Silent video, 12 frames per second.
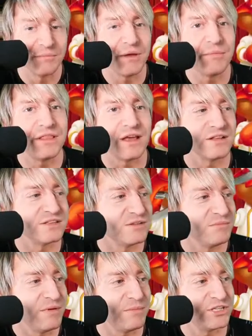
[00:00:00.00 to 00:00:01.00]
Maybe that
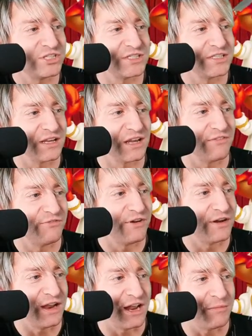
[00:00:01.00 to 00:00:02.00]
maybe it's just like a
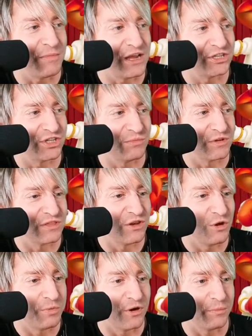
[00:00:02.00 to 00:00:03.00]
fun animation with
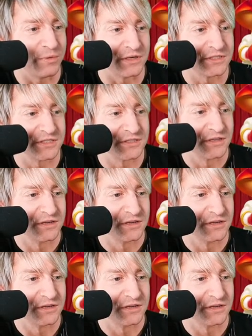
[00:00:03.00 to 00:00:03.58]
no purpose.